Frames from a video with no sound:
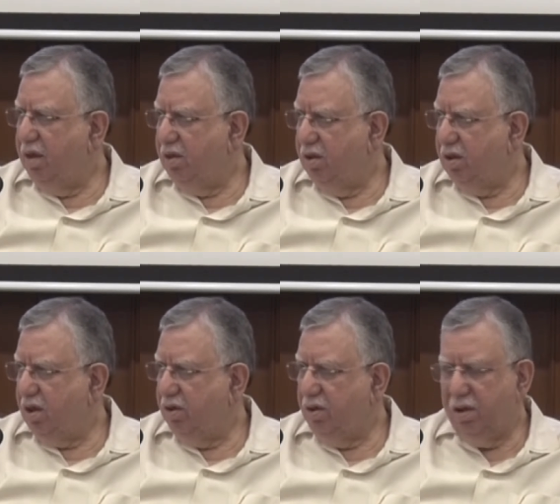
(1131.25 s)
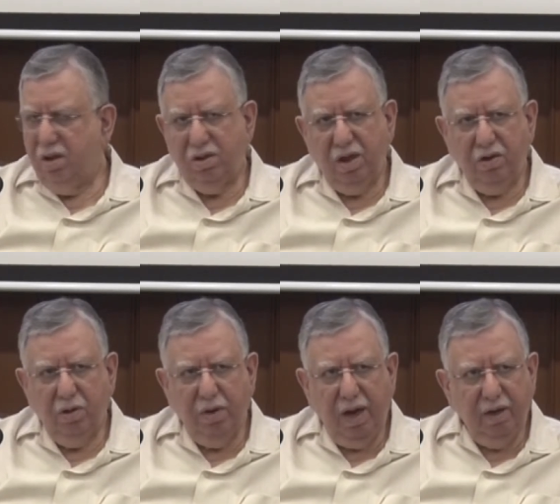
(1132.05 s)
this discussion at the
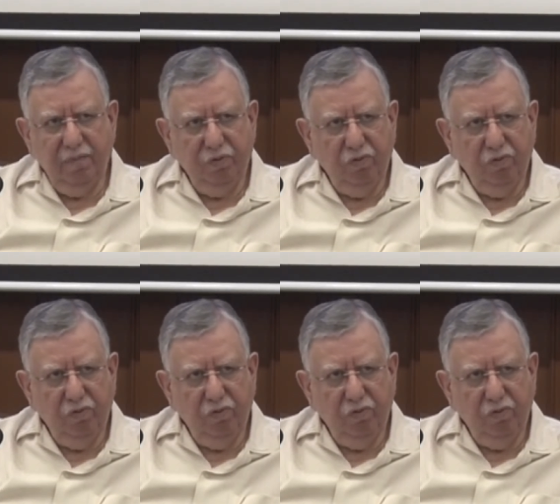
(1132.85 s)
central bank.